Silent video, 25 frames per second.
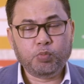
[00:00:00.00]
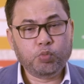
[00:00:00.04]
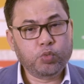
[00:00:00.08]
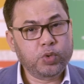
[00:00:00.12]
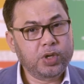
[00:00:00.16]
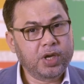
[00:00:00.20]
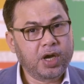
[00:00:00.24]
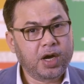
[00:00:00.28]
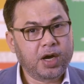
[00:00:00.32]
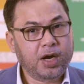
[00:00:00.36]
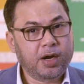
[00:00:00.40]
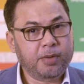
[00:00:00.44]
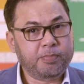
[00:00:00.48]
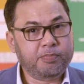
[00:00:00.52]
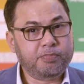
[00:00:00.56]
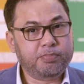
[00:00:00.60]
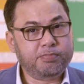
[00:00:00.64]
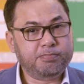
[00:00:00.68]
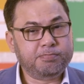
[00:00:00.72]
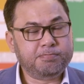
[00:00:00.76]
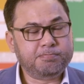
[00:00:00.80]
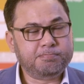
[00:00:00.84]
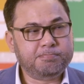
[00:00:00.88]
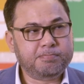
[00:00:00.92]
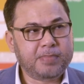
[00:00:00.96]
We are
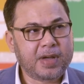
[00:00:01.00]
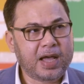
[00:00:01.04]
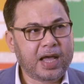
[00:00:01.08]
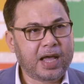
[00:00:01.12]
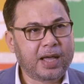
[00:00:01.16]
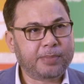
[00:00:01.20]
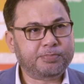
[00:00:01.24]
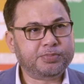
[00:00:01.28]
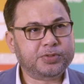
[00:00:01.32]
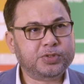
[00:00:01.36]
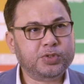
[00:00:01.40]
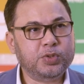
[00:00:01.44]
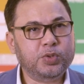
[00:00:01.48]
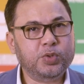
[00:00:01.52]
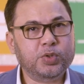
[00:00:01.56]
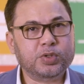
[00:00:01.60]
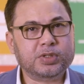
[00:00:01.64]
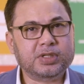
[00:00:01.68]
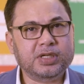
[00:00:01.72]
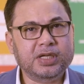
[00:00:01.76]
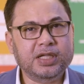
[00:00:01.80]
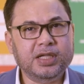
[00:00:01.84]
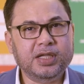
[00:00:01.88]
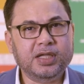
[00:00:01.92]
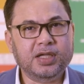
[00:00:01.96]

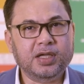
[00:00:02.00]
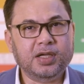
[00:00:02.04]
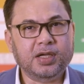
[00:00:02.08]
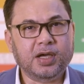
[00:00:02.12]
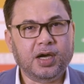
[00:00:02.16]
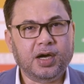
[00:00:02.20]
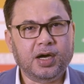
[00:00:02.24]
absolutely